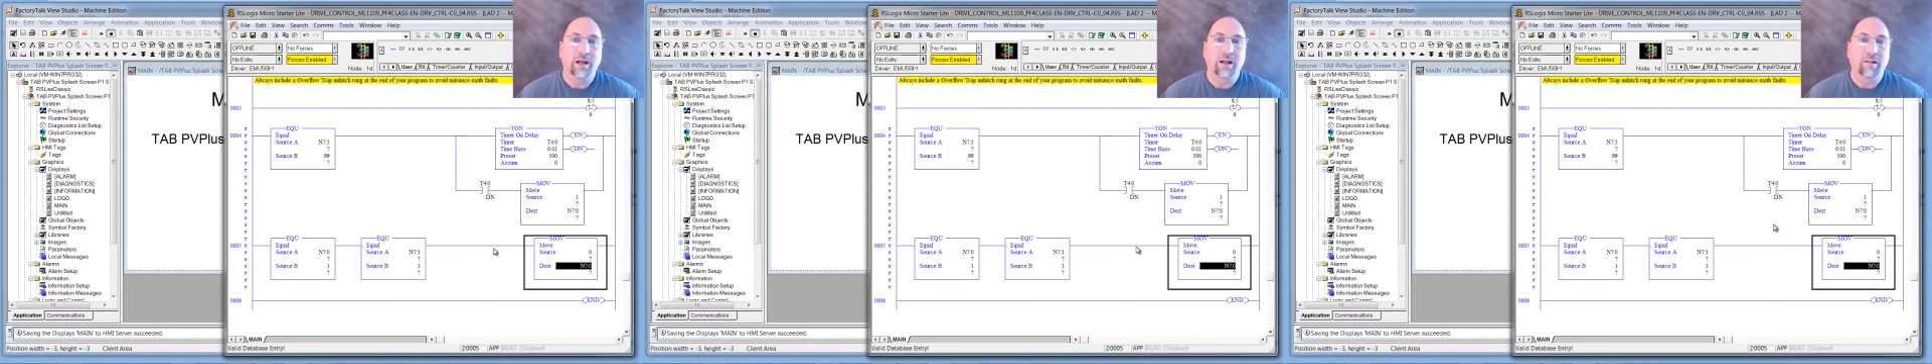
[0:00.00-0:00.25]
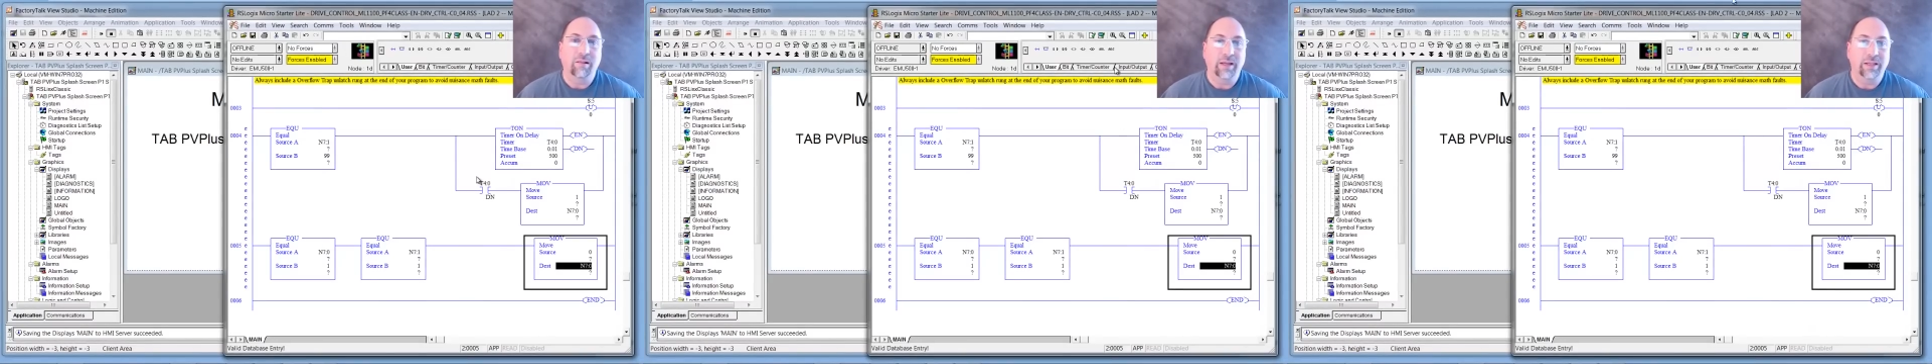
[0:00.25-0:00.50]

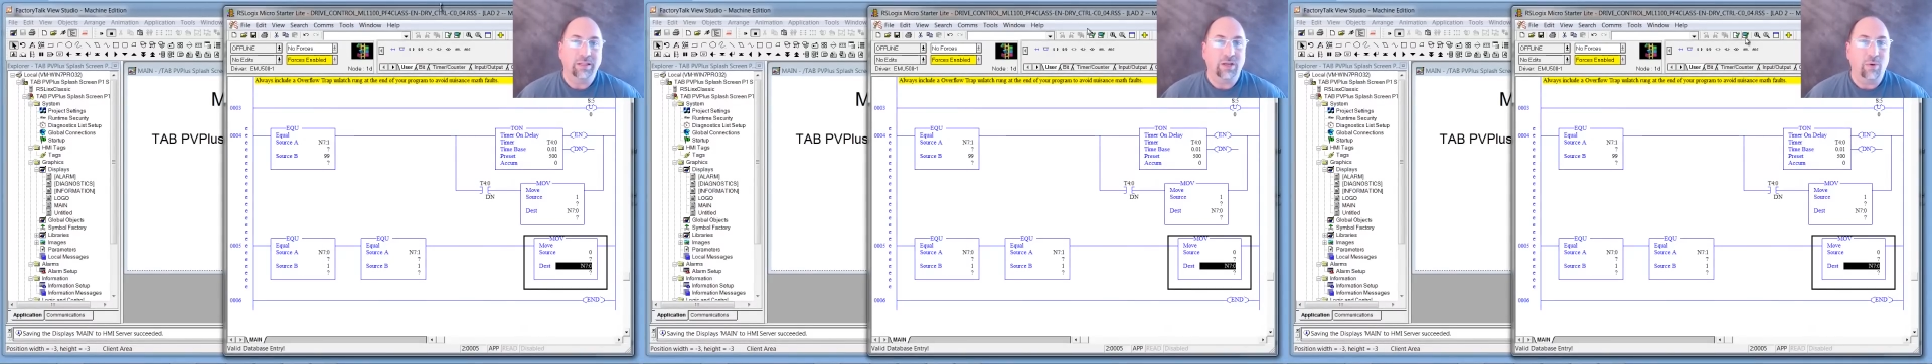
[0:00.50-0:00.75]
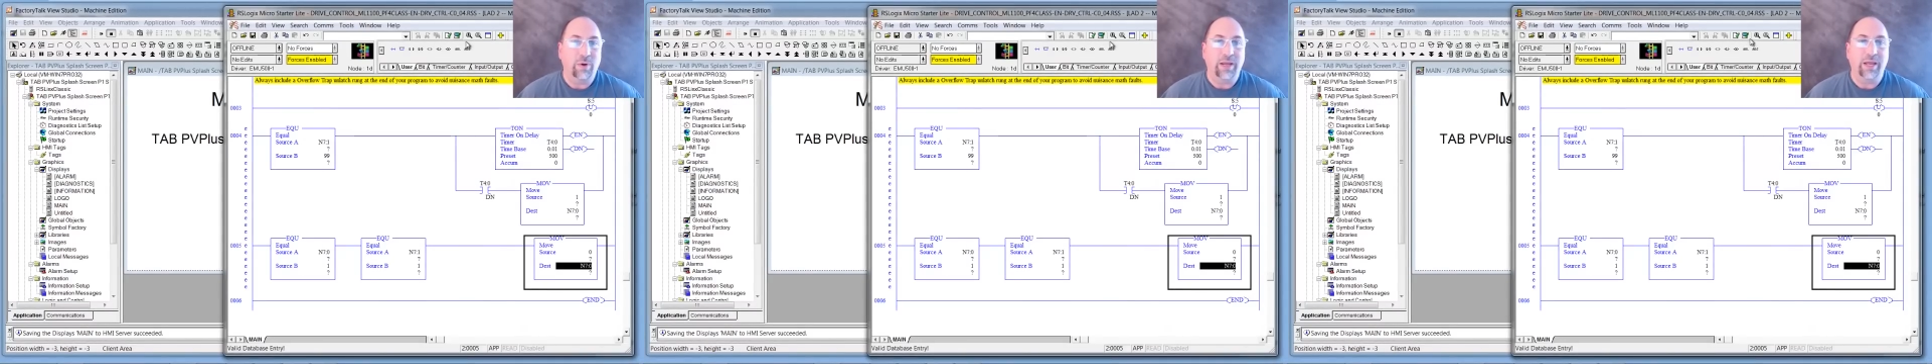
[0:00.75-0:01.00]
let's
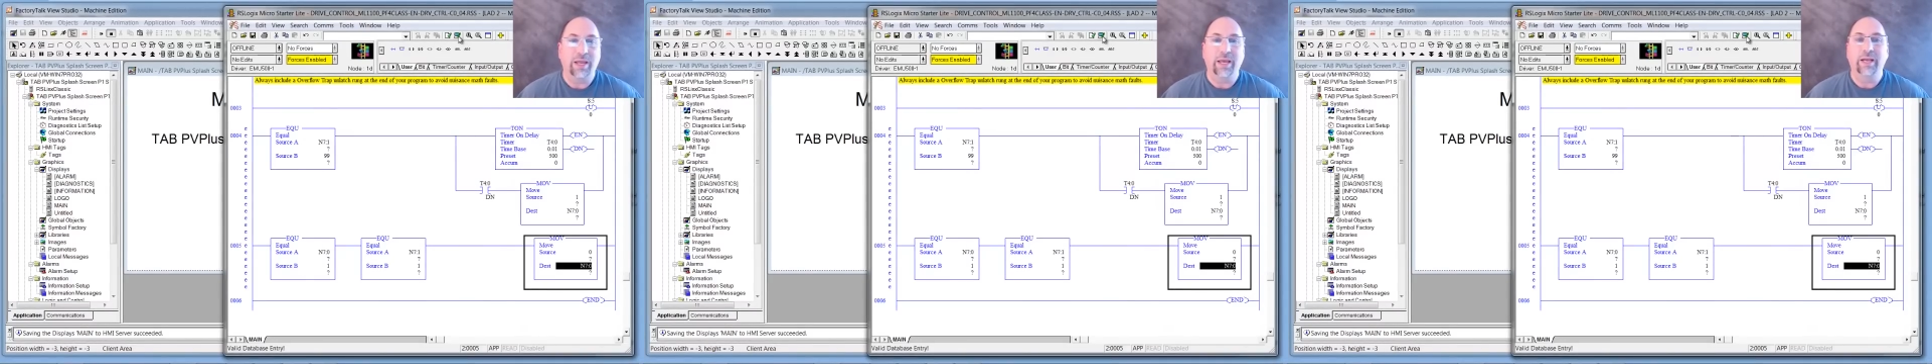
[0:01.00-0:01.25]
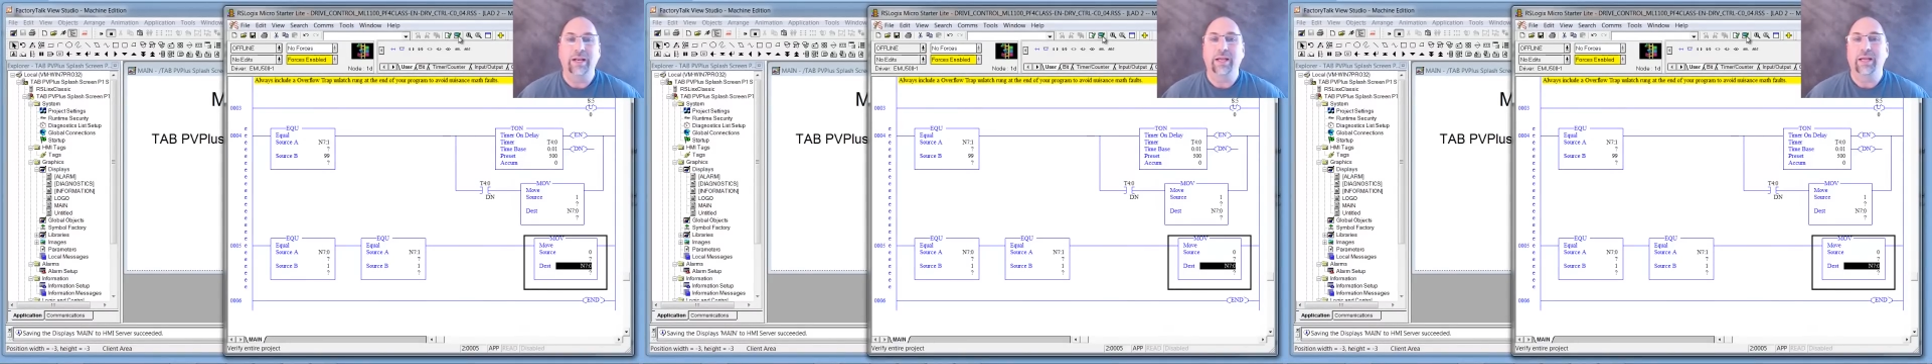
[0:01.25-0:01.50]
go
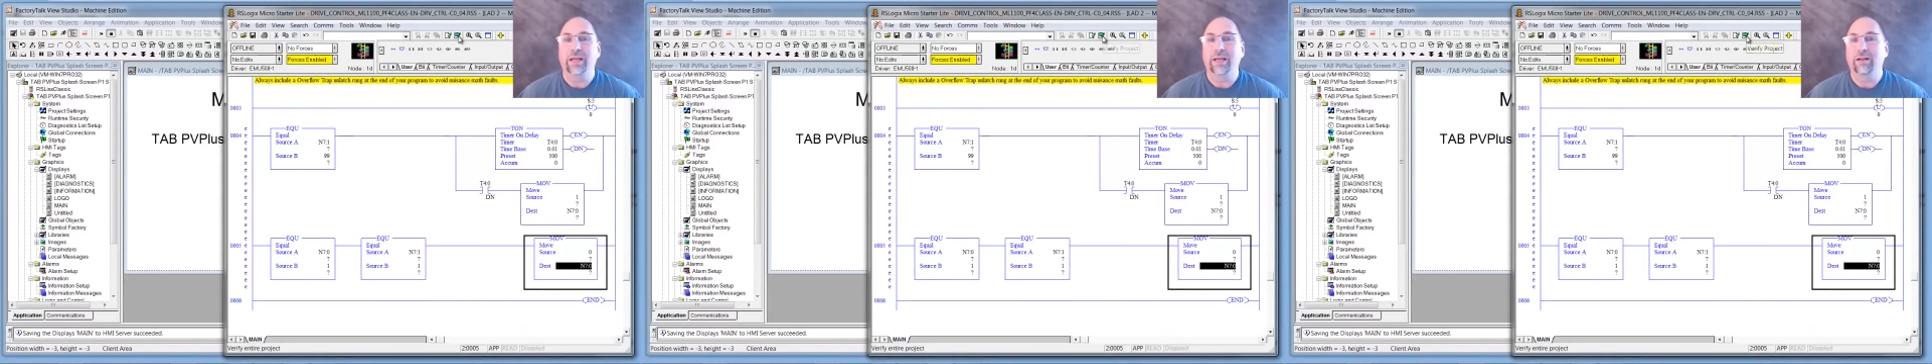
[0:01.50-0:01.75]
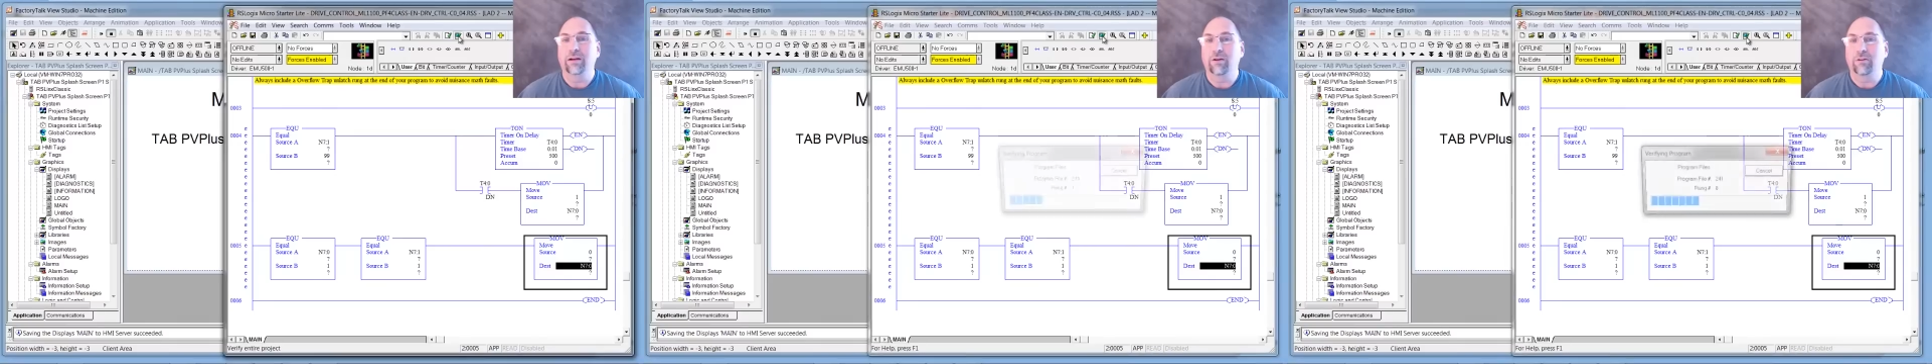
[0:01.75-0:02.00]
ahead
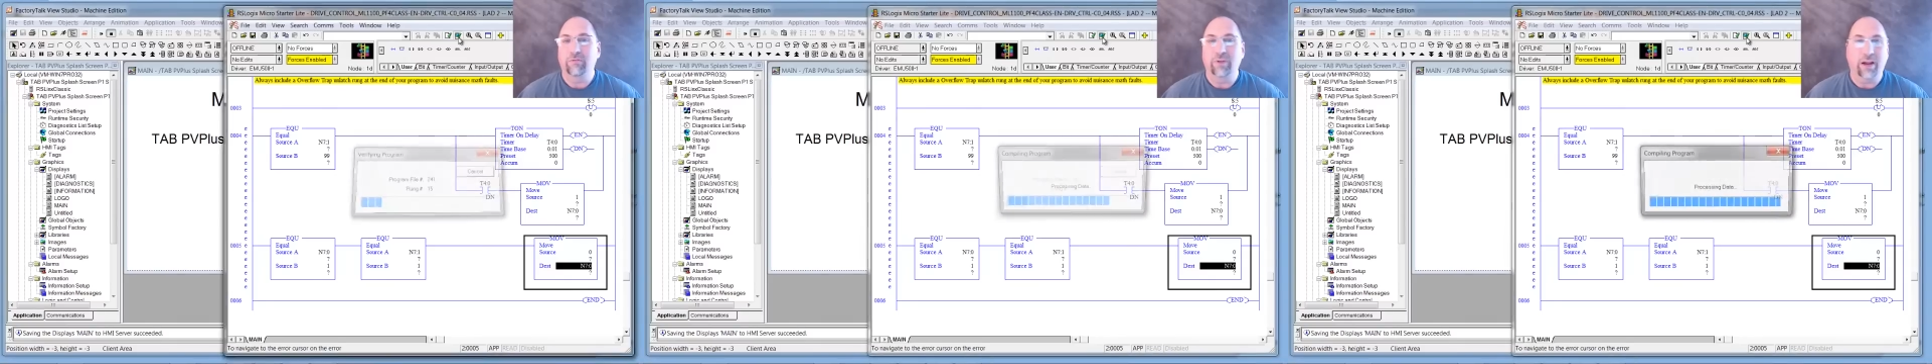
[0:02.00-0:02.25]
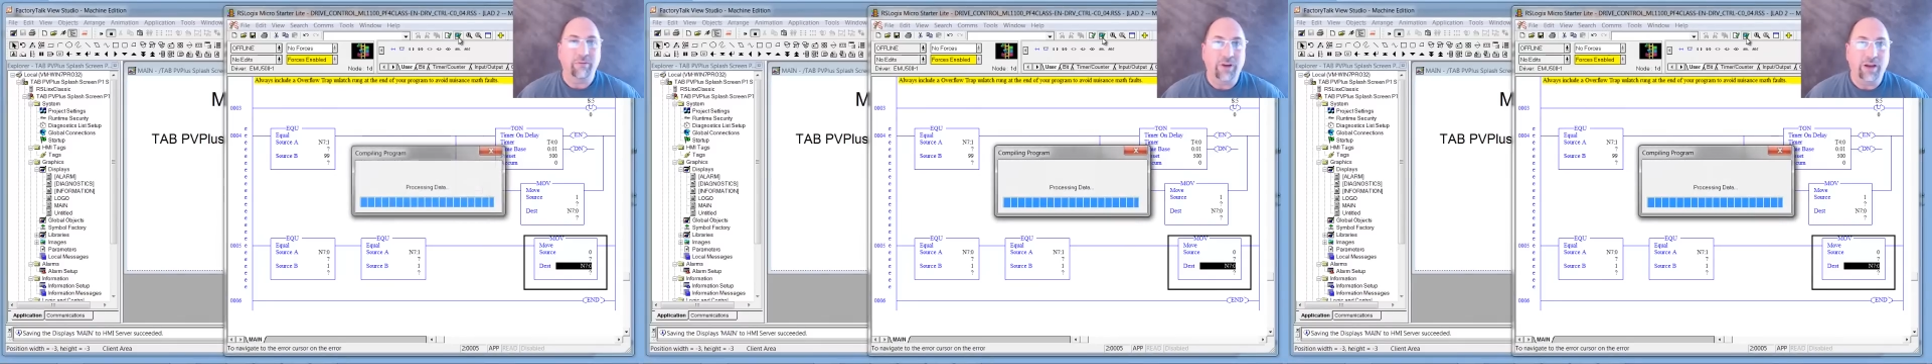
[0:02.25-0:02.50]
and
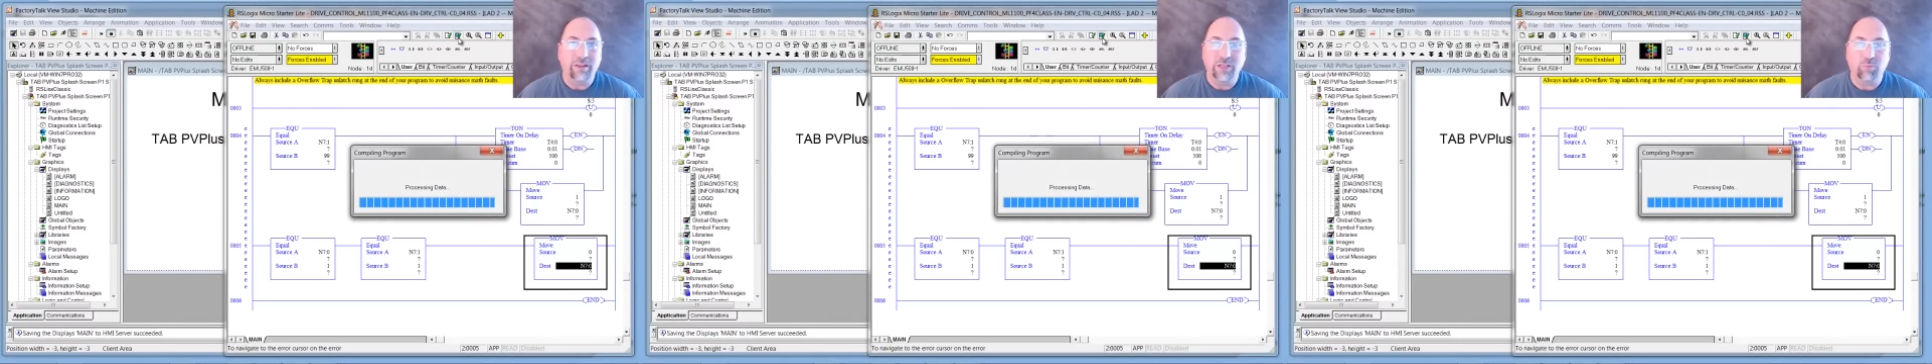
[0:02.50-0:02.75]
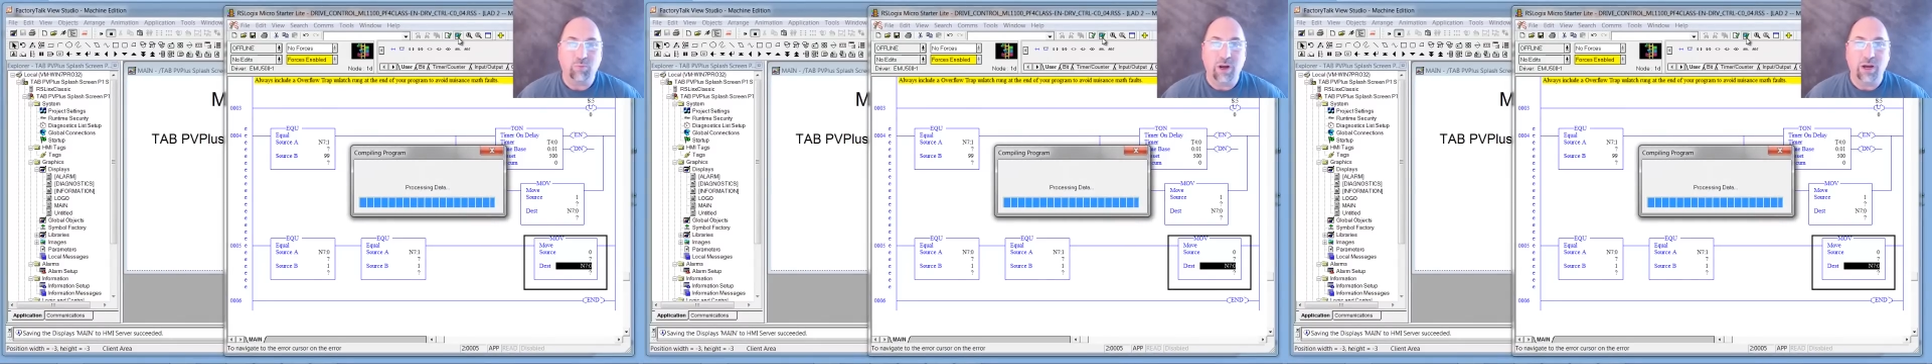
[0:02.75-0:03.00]
verify this
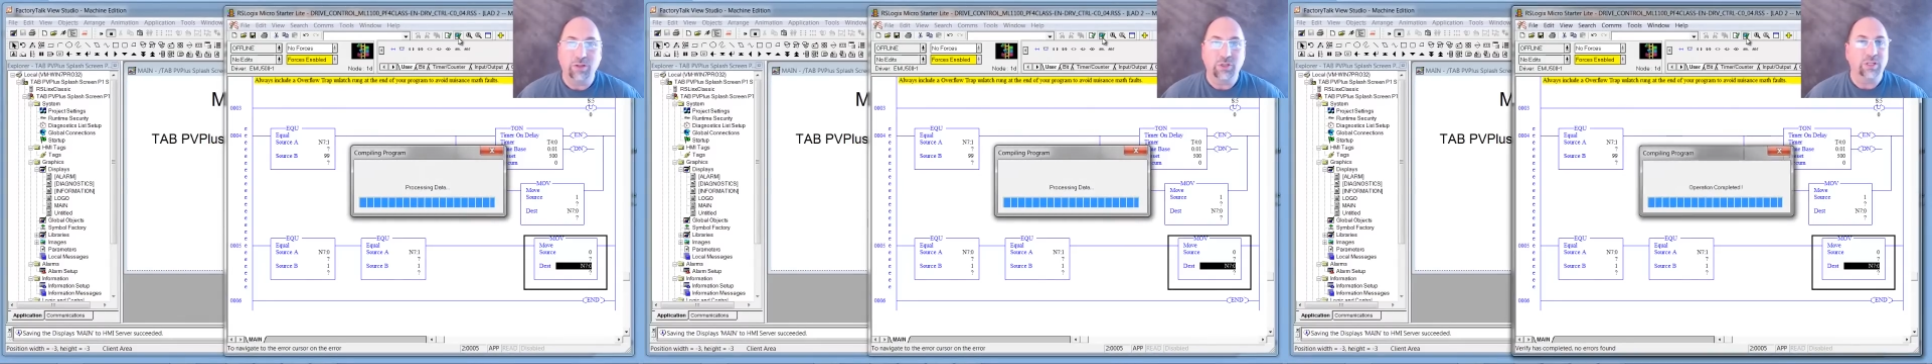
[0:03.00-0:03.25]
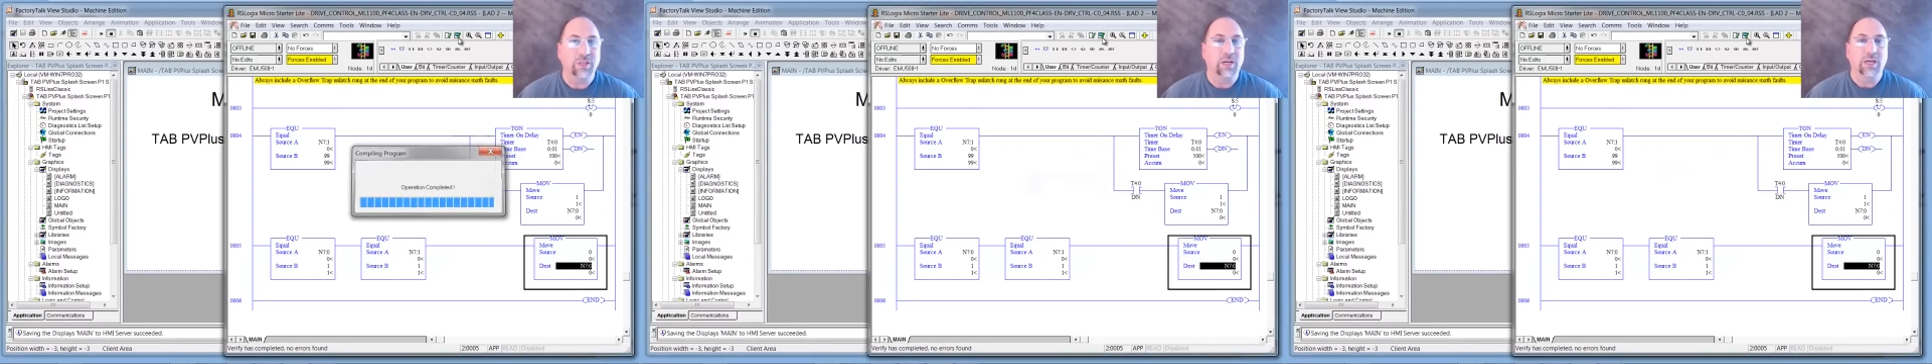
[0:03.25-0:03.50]
project,